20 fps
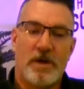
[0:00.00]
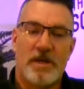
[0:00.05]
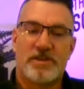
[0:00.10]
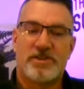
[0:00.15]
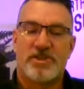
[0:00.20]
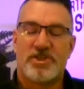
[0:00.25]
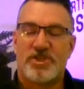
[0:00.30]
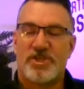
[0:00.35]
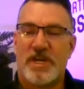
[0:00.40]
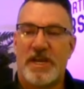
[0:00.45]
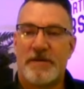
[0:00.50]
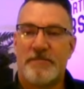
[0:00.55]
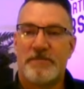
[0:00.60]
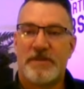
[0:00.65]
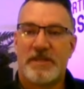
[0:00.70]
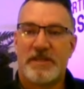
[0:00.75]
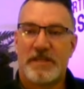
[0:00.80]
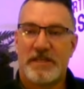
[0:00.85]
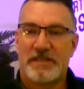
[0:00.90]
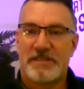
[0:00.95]
It's a shame
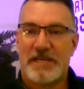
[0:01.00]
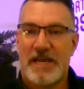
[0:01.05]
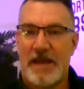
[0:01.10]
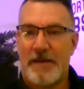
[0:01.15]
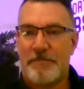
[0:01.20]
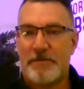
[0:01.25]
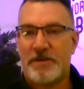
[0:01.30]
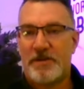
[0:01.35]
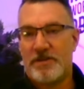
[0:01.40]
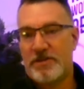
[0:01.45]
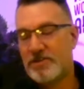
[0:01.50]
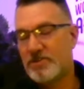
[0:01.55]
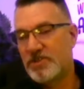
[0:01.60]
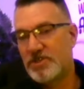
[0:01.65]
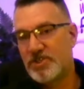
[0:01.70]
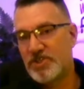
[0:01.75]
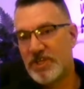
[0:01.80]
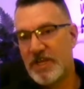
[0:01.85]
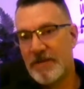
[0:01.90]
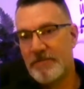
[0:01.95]
that this happened. It is
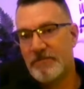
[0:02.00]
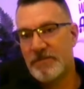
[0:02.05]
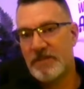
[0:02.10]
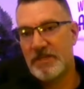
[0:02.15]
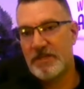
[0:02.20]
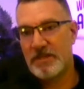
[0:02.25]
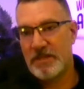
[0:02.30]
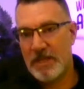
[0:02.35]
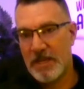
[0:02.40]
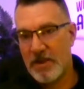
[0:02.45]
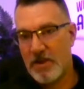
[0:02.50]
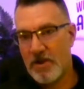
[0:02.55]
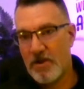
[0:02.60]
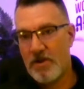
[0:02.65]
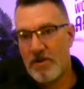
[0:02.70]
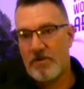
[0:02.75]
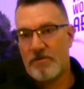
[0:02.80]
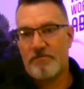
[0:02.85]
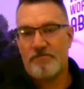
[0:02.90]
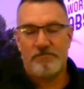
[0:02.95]
a shame that they
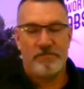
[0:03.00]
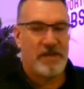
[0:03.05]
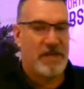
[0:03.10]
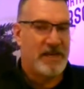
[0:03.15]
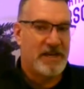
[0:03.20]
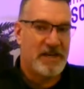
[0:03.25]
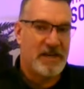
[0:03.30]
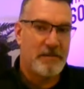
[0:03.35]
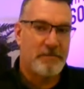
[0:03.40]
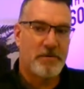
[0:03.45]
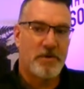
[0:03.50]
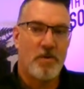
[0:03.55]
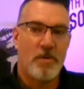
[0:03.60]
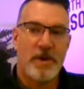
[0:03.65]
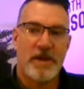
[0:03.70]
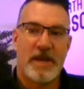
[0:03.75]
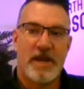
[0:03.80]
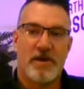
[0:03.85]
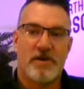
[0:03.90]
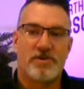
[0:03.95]
all ended up
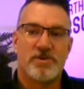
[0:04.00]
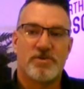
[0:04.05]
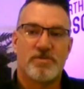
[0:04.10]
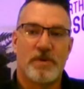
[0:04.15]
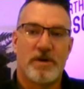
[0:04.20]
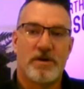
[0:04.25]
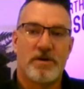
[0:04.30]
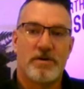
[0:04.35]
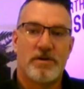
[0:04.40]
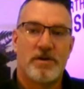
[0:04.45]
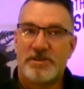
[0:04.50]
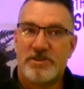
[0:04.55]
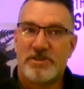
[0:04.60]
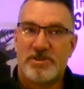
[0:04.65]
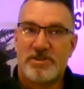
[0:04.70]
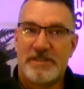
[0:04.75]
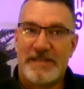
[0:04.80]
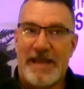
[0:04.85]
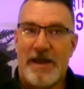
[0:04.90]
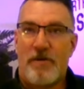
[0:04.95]
going elsewhere.
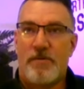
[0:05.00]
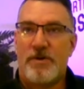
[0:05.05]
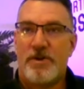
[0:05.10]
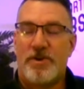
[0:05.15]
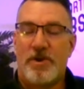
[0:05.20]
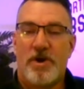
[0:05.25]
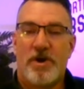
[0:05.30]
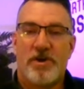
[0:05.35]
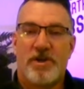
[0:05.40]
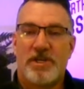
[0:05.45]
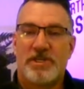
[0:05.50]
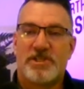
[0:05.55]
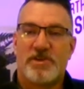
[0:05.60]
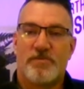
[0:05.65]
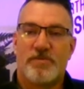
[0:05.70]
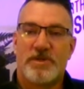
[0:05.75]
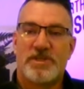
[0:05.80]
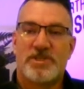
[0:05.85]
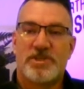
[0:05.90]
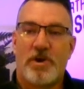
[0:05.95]
It's now an, uh, it's
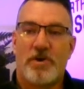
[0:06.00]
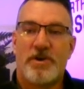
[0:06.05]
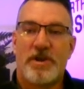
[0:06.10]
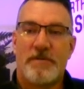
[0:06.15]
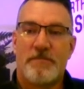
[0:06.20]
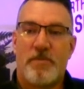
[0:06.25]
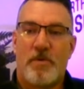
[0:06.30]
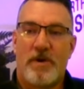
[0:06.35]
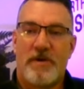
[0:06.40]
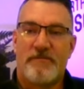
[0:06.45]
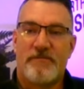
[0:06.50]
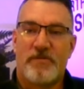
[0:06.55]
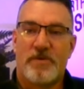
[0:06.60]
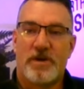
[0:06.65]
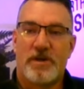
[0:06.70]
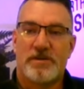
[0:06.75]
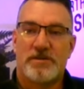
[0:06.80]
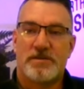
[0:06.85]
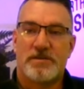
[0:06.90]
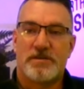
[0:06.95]
a restarting point
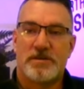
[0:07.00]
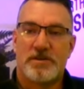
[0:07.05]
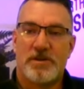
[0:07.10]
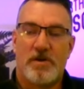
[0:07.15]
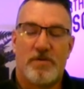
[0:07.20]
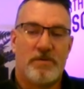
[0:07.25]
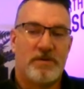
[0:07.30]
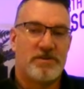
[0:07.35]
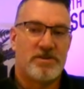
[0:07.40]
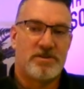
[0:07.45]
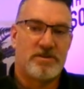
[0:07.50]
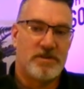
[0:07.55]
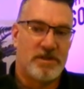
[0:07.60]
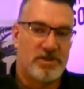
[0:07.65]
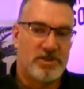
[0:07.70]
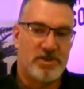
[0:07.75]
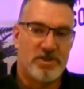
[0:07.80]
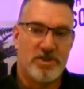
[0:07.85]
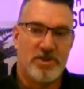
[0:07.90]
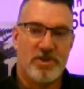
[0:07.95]
for us. You know, it's
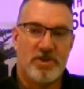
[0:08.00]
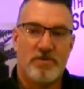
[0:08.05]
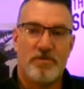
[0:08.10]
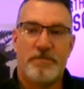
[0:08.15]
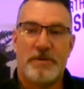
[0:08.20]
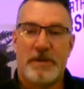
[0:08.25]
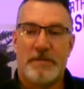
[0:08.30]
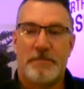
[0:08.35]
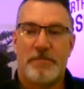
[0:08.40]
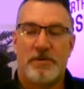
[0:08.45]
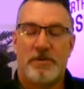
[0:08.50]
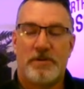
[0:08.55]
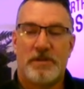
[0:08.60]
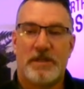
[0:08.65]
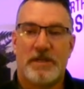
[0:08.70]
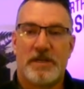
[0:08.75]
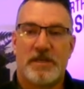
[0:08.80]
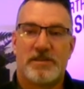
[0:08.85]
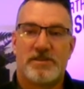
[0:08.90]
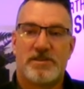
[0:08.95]
it's new people
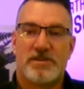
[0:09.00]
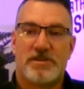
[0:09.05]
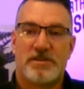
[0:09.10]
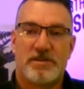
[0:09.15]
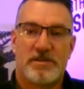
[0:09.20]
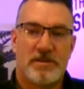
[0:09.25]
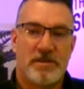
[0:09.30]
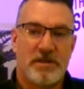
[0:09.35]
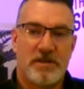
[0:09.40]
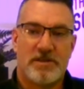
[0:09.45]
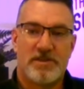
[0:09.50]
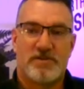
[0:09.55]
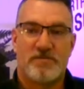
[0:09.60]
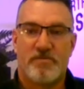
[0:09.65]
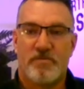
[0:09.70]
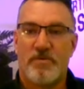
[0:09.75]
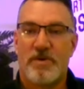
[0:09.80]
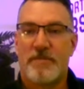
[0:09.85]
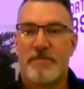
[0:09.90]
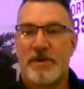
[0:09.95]
and it's it's
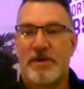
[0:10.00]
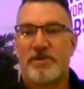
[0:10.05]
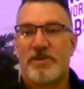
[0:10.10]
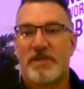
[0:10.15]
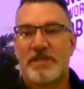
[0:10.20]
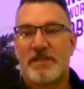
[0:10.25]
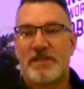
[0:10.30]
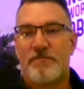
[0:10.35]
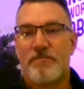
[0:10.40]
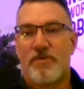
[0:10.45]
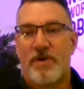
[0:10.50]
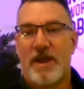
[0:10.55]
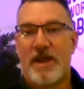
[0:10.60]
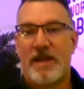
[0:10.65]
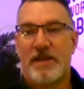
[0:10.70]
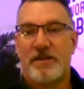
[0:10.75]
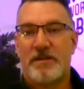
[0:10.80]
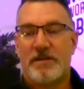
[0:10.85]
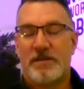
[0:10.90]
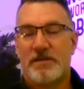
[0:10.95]
rebuilding the
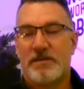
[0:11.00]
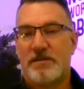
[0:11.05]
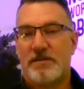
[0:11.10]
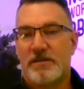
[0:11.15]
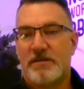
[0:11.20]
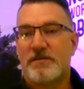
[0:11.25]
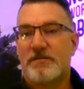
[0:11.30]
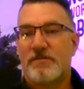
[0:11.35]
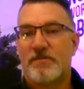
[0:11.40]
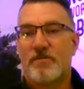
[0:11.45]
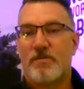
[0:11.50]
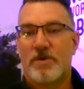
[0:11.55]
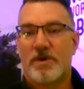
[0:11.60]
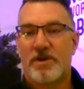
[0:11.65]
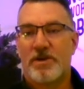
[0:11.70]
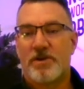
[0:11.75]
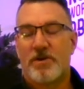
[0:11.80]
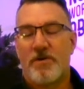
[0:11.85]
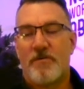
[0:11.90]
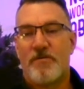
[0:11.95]
brand, and we're
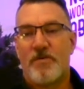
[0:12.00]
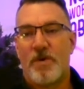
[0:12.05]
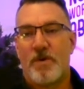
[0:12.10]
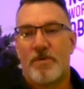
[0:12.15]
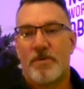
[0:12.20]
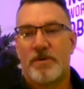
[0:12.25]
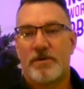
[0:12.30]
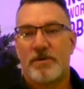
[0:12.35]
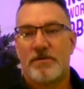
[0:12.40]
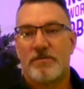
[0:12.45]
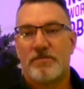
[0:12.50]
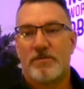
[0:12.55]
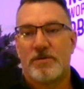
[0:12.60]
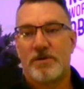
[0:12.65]
going to go forward.